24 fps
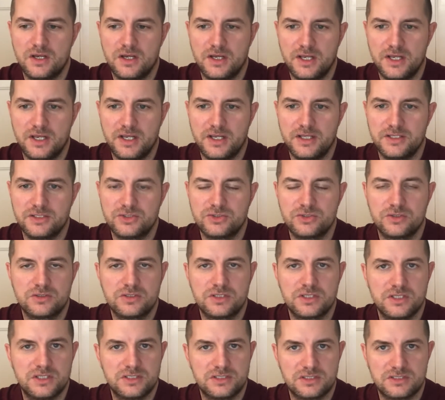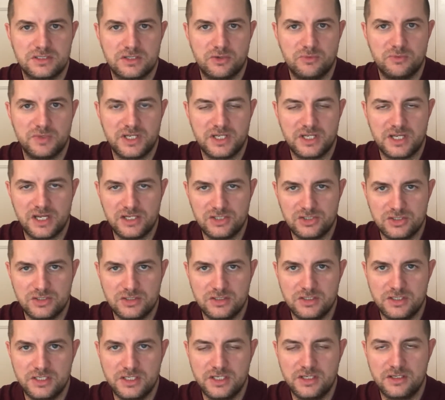and took the necessary
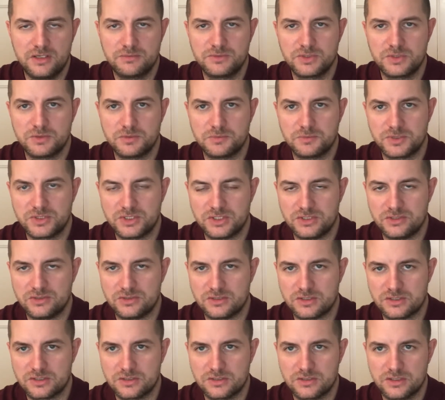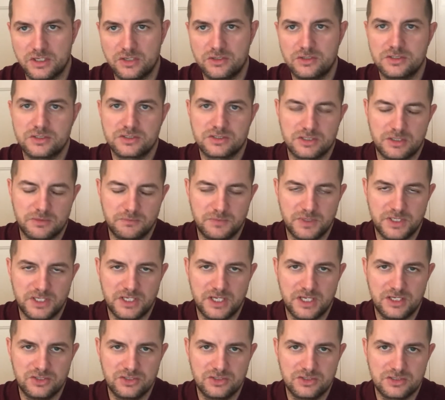medication leading up to the procedures. There are some
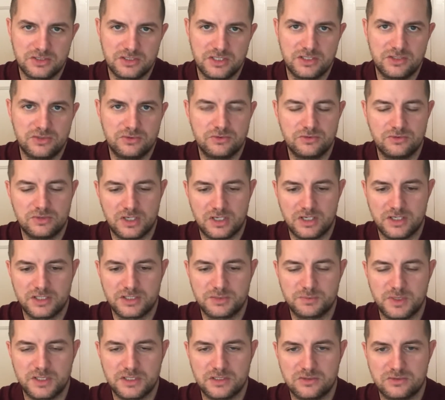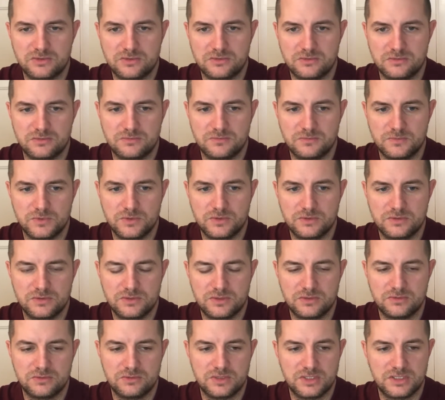medications that you are expected to
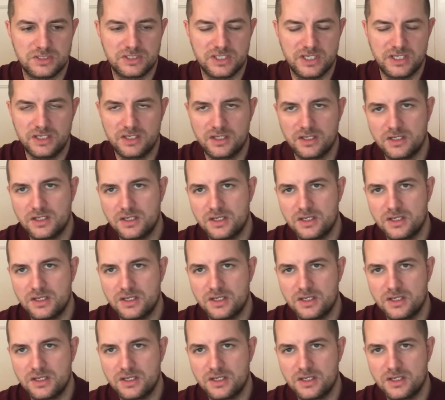intake.